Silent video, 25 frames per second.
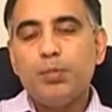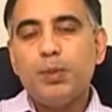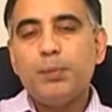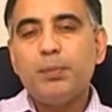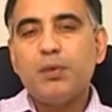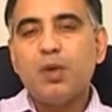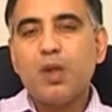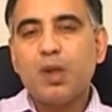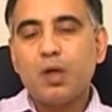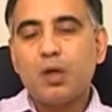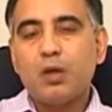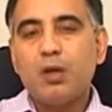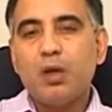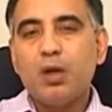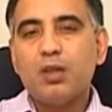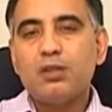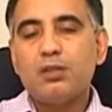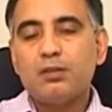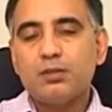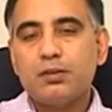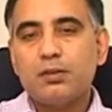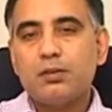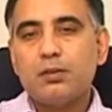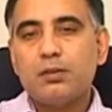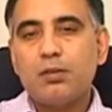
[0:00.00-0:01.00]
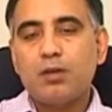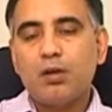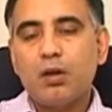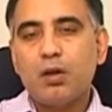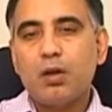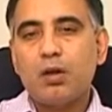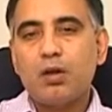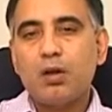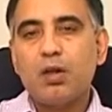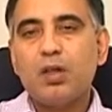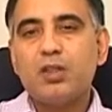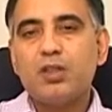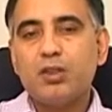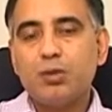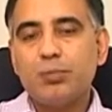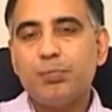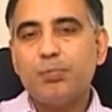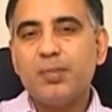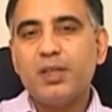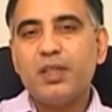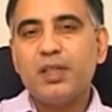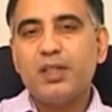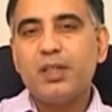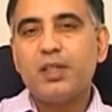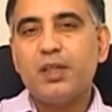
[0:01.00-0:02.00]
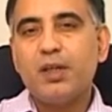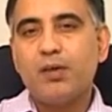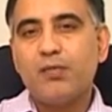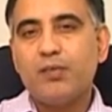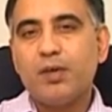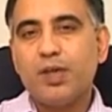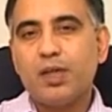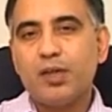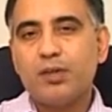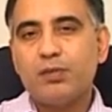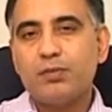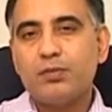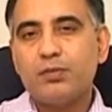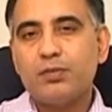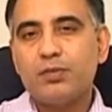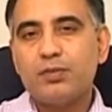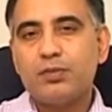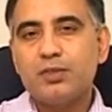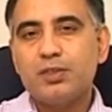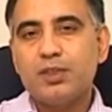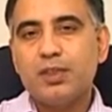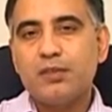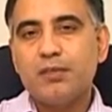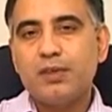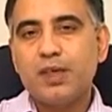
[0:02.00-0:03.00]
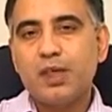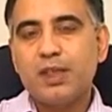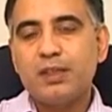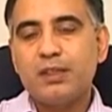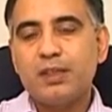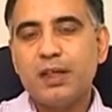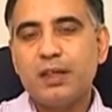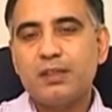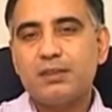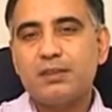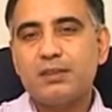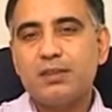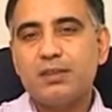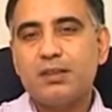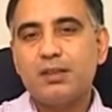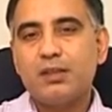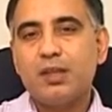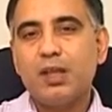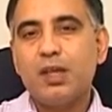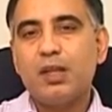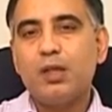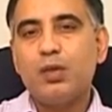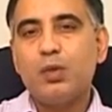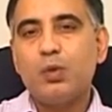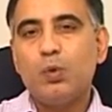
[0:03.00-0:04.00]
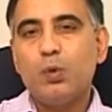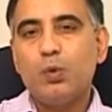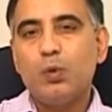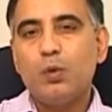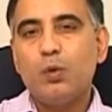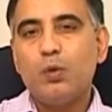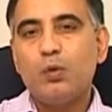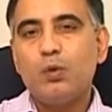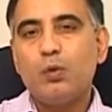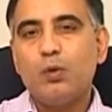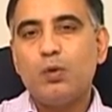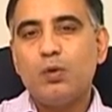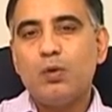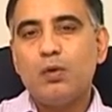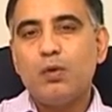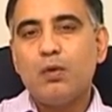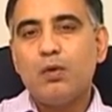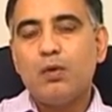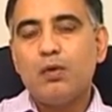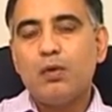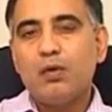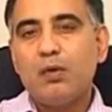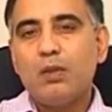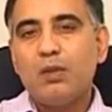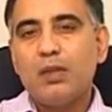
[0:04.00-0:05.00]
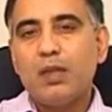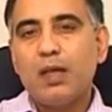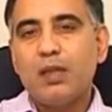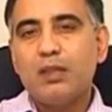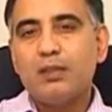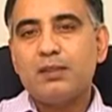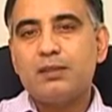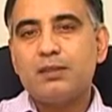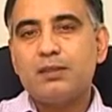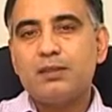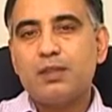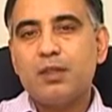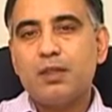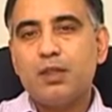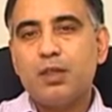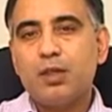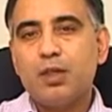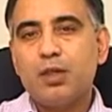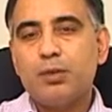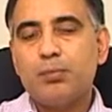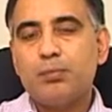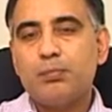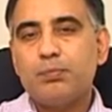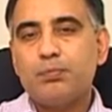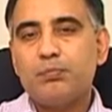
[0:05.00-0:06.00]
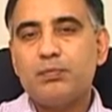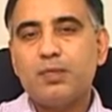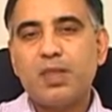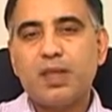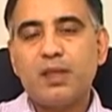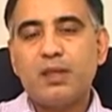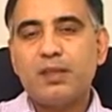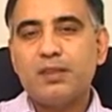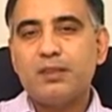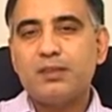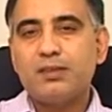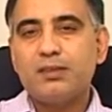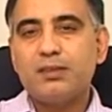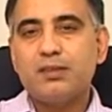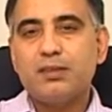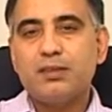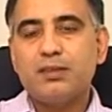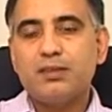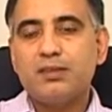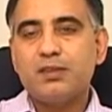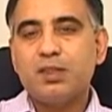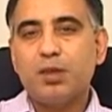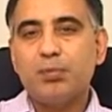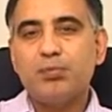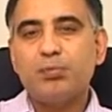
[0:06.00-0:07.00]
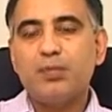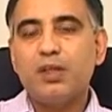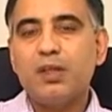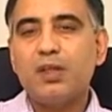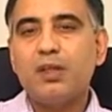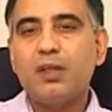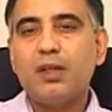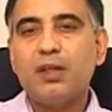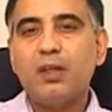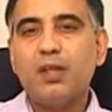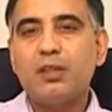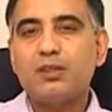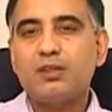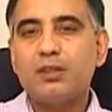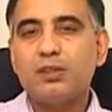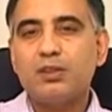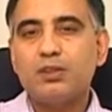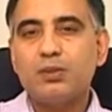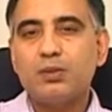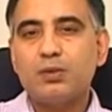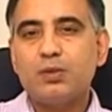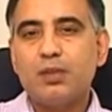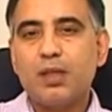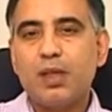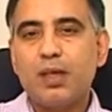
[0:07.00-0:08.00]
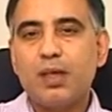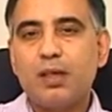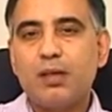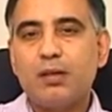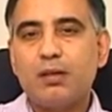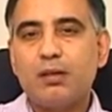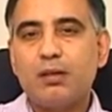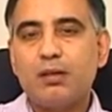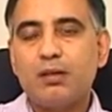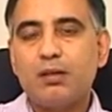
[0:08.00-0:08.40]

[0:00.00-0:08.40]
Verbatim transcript: People are not, uh, are not completely aware of cervical cancer. They know that uh, um, there is uh, something related to their